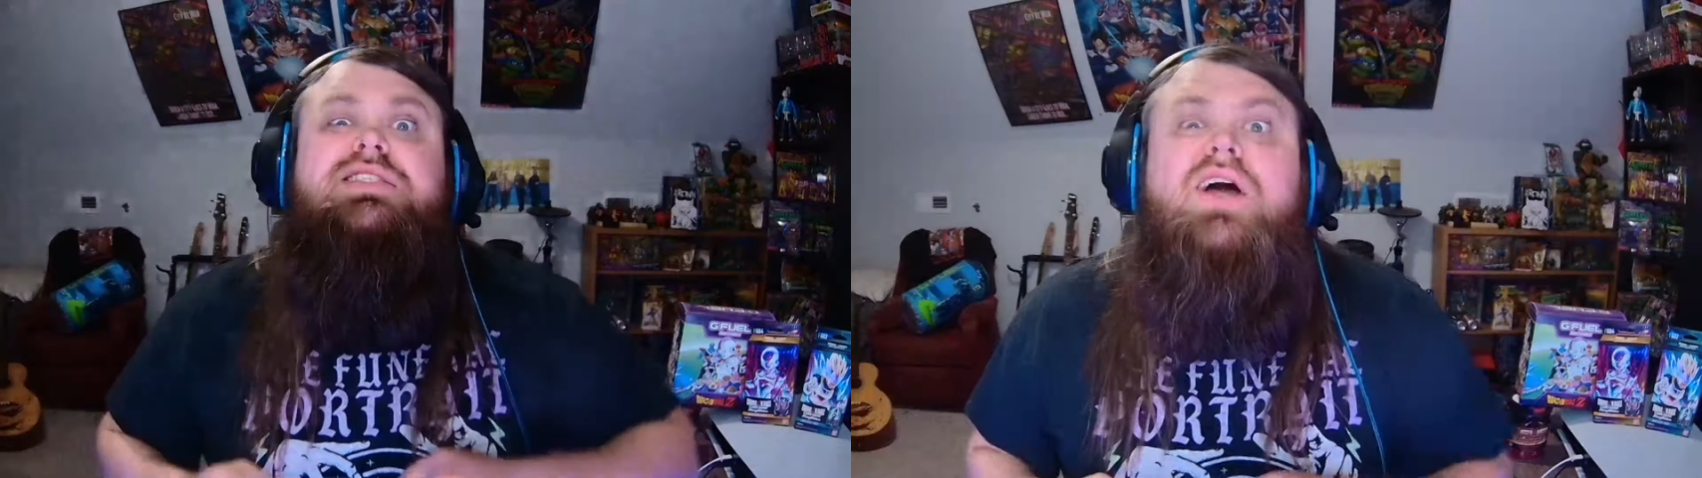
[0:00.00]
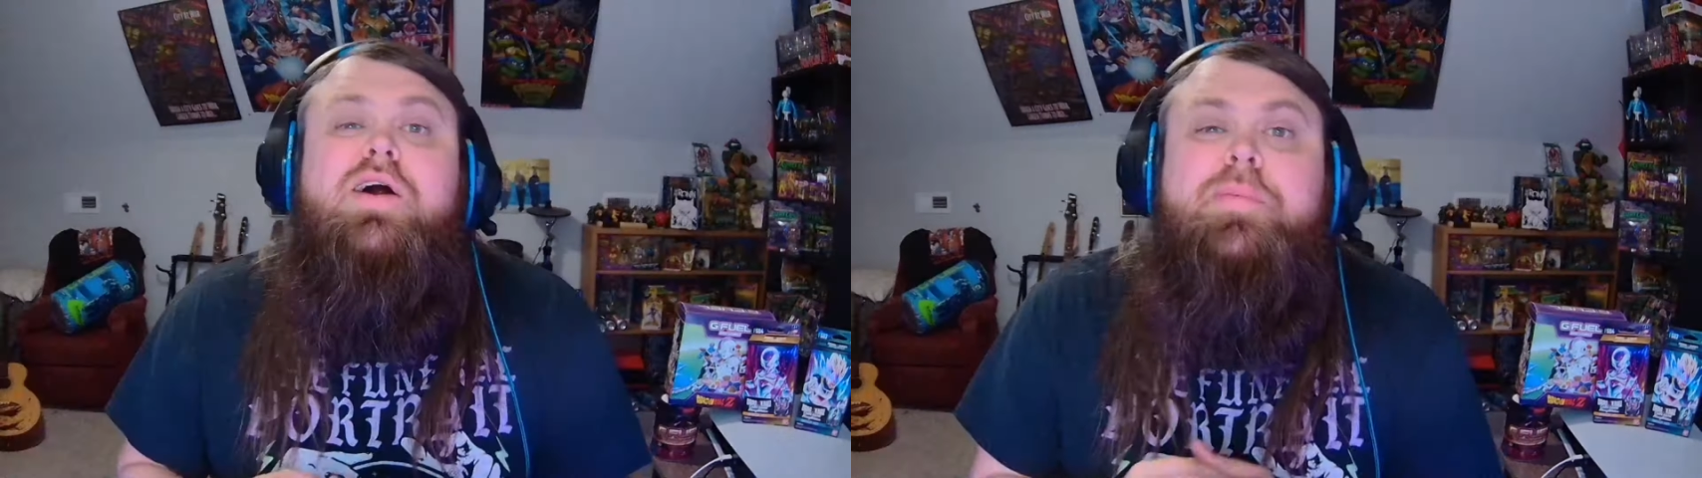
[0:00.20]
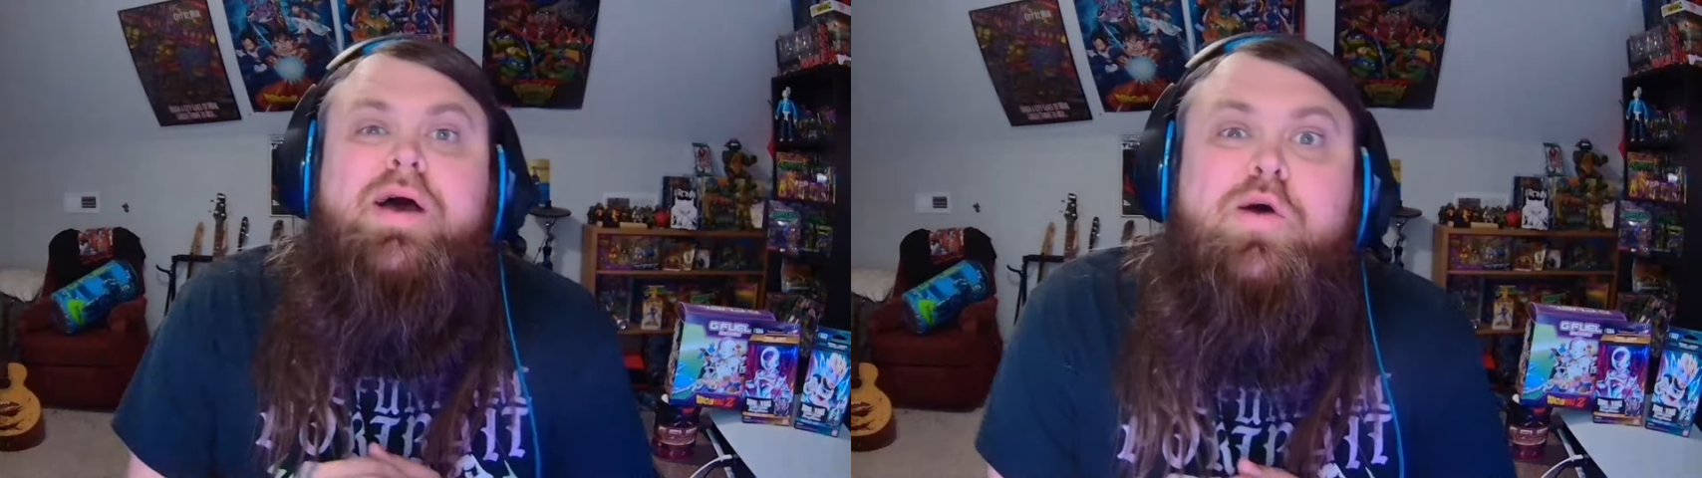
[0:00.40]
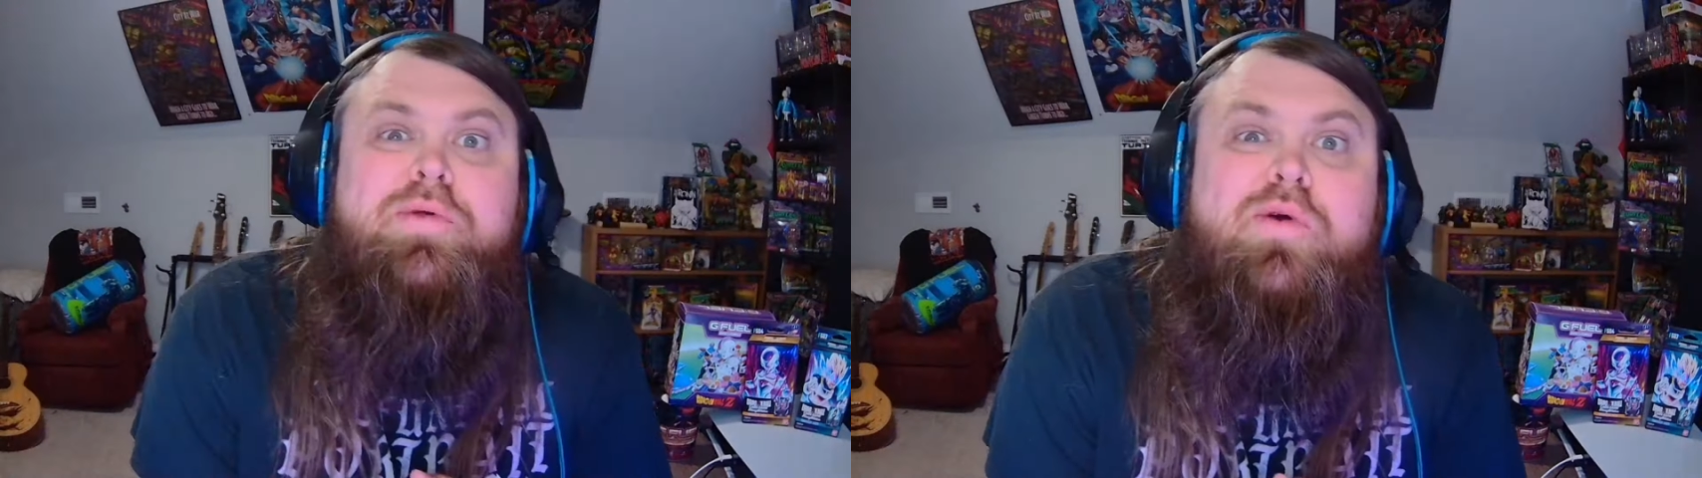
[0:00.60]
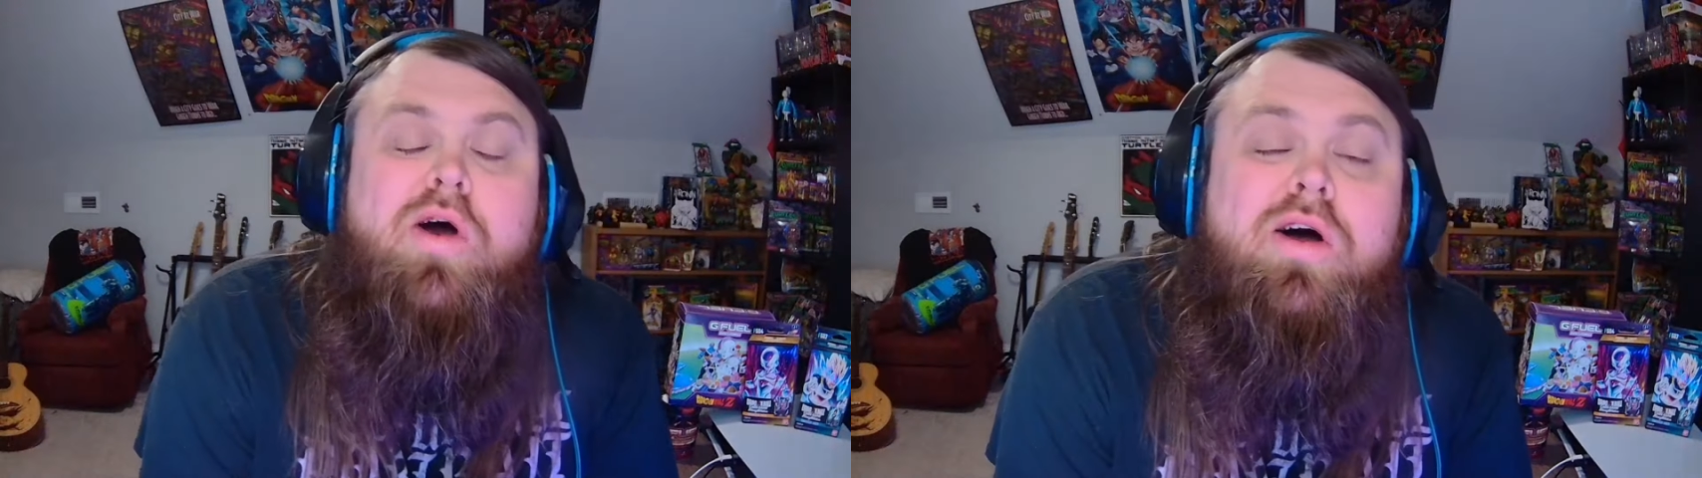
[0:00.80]
is up? I
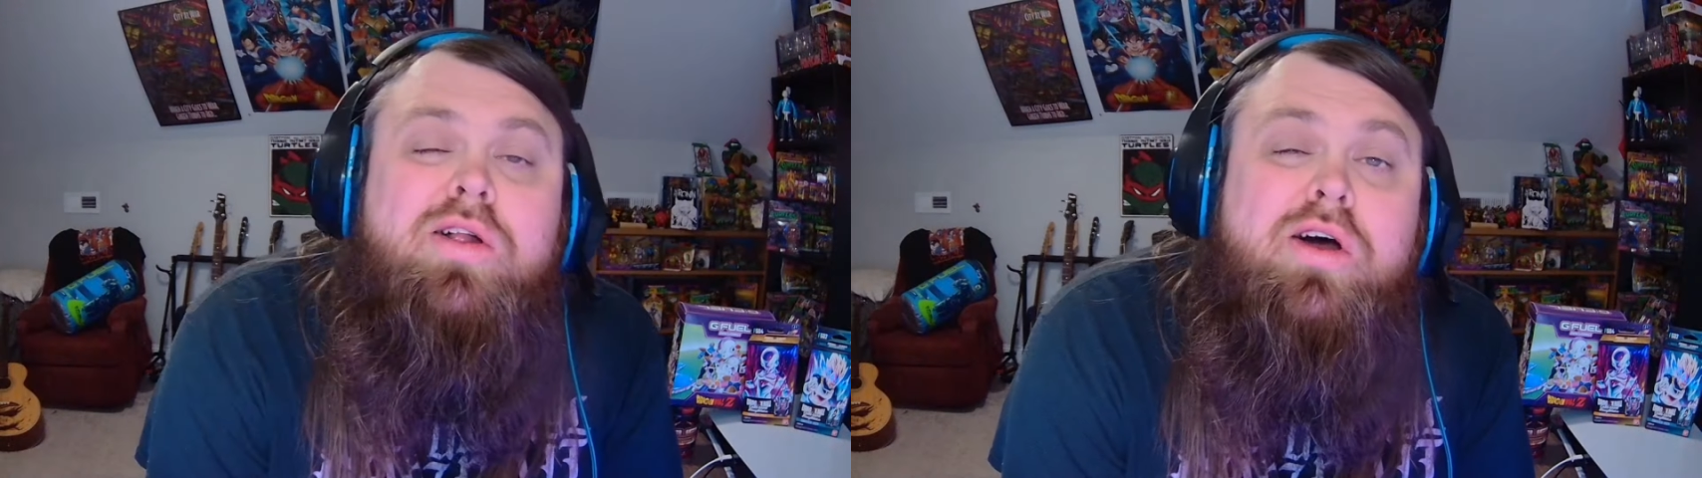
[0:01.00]
hope you all